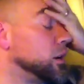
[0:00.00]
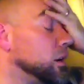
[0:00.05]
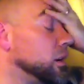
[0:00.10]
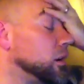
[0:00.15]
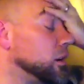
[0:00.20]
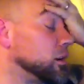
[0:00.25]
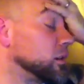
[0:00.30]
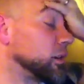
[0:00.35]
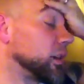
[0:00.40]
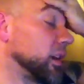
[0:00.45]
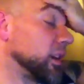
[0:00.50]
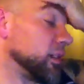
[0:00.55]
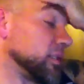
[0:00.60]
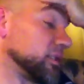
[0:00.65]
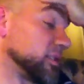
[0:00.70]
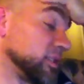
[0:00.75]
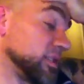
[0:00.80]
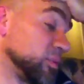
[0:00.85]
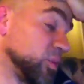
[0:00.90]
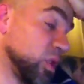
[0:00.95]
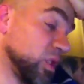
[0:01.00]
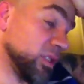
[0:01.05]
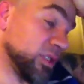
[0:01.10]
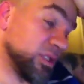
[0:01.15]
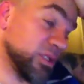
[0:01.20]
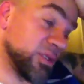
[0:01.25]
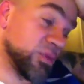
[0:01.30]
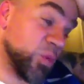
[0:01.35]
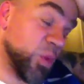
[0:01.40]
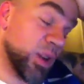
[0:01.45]
Okay, this is more
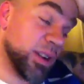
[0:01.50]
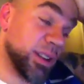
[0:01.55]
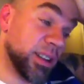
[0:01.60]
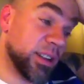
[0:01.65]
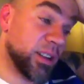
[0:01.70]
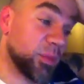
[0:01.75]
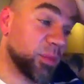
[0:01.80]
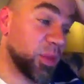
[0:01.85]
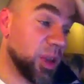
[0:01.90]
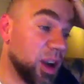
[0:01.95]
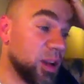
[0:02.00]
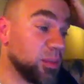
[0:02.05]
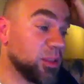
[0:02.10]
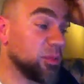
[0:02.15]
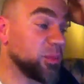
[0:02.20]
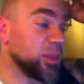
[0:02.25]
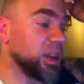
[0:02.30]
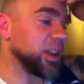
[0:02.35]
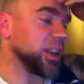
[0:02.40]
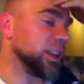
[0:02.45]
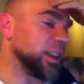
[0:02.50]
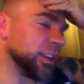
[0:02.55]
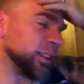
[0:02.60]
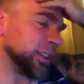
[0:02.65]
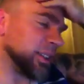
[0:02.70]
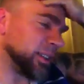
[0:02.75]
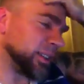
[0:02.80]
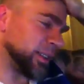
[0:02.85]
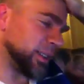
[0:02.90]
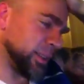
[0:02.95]
than just one little problem
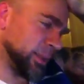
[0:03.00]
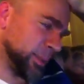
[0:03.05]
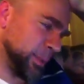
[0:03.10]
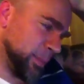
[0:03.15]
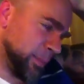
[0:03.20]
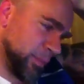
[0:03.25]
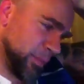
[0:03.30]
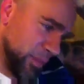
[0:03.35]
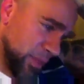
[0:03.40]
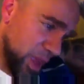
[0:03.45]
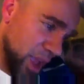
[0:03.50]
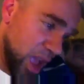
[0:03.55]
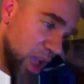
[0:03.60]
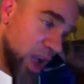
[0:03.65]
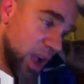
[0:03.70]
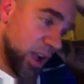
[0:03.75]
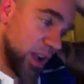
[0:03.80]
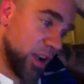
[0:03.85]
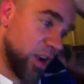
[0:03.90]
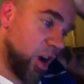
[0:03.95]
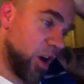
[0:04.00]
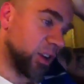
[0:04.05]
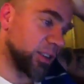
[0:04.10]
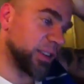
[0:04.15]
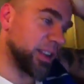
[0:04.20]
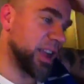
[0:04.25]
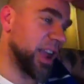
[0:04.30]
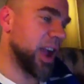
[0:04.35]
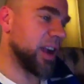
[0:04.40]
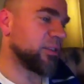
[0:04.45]
then. I
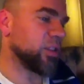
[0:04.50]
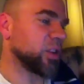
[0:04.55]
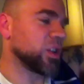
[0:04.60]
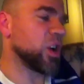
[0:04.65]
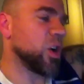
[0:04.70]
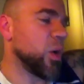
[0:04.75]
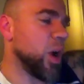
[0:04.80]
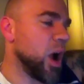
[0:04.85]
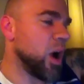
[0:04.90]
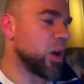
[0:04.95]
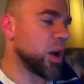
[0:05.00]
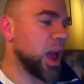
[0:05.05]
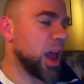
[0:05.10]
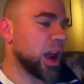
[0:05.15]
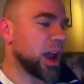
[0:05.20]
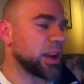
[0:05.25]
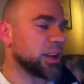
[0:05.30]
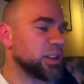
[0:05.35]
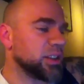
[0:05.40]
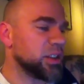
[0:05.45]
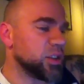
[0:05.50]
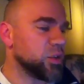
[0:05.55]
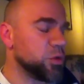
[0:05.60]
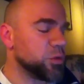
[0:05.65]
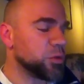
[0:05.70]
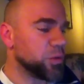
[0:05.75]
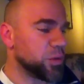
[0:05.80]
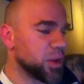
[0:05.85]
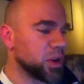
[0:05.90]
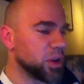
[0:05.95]
hardly ever go out, and I do
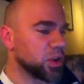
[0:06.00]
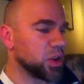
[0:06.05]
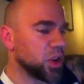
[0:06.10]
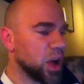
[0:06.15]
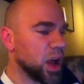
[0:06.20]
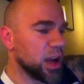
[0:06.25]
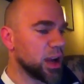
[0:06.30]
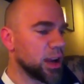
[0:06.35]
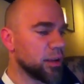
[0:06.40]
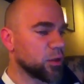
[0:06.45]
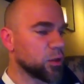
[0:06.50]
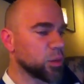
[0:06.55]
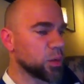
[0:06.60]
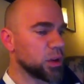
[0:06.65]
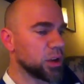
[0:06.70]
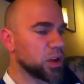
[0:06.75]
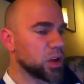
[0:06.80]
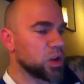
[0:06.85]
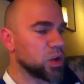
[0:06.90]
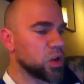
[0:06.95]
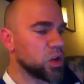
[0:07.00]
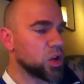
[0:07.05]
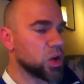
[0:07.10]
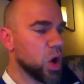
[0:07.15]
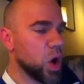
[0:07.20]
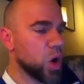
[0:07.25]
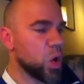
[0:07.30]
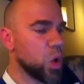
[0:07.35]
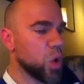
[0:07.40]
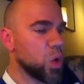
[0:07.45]
feel I never really
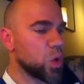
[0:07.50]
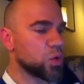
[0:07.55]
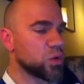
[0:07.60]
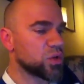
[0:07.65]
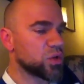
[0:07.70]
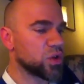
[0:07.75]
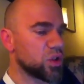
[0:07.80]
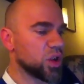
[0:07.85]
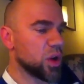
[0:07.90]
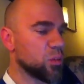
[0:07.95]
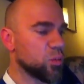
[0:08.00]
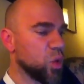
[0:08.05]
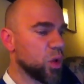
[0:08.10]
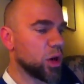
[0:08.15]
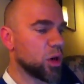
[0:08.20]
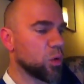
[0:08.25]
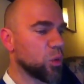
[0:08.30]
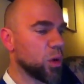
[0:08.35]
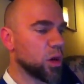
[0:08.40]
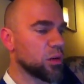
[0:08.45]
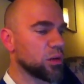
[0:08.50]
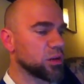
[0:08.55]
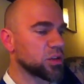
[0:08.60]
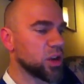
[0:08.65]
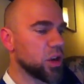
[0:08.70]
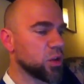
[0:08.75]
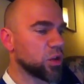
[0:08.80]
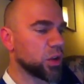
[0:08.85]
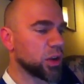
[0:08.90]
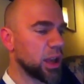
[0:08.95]
go somewhere where there's
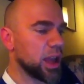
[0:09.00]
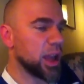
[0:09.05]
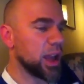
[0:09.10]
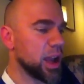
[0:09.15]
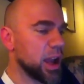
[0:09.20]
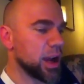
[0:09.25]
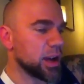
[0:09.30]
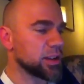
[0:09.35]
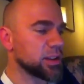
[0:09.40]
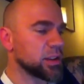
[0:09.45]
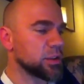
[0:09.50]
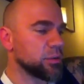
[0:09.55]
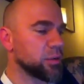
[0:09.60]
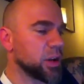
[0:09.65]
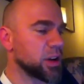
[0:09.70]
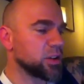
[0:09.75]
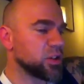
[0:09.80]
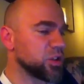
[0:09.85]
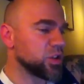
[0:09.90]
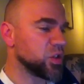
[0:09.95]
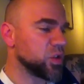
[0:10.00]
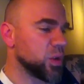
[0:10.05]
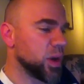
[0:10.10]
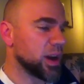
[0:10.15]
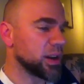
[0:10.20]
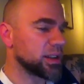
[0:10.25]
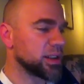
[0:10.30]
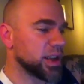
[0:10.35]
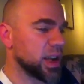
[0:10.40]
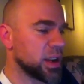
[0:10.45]
other gay guys, and if I do,
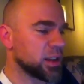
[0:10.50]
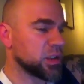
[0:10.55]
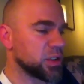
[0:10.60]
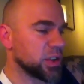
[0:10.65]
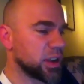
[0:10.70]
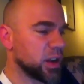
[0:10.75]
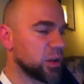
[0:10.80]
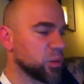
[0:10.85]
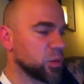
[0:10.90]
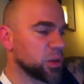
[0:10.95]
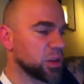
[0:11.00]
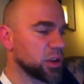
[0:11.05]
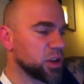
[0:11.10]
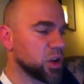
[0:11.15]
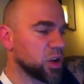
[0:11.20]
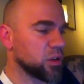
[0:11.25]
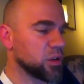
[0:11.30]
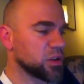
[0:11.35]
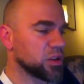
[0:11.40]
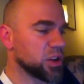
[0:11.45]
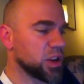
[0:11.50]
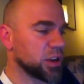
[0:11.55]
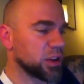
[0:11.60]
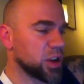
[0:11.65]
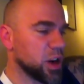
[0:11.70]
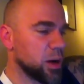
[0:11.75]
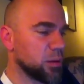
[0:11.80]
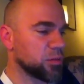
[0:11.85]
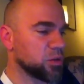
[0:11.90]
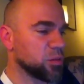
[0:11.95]
I tend to get really nervous and
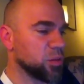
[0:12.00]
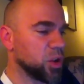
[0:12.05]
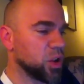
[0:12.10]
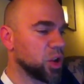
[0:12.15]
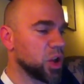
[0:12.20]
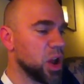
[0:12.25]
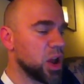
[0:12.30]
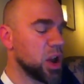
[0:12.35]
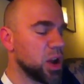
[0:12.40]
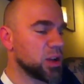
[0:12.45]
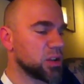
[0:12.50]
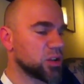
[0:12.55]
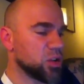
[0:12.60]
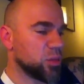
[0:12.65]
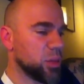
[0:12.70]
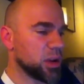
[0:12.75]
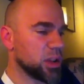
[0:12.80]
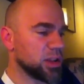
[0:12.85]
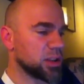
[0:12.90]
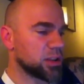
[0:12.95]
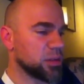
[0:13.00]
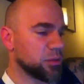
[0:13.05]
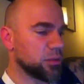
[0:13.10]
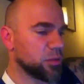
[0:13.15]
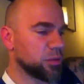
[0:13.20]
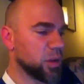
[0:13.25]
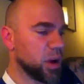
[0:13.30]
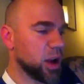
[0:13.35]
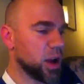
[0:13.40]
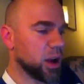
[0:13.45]
uncomfortable, so my list
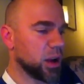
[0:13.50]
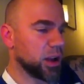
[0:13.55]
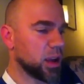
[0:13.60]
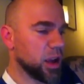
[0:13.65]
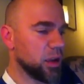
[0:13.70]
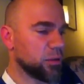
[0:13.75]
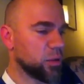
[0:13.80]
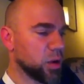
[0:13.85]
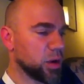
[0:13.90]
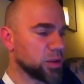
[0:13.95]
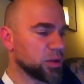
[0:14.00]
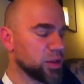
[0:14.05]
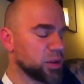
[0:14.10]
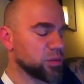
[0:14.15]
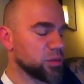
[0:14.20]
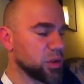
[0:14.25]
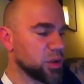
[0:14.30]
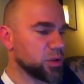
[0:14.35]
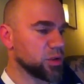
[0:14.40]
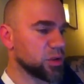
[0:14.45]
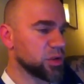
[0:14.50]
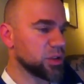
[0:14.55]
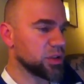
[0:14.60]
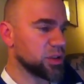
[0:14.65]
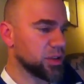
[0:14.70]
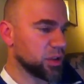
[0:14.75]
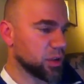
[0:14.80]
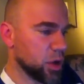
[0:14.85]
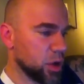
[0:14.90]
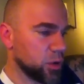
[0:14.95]
of gay friends is reduced to
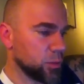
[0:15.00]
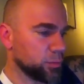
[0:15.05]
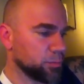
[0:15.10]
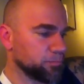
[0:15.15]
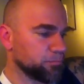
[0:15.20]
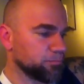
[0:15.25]
zero.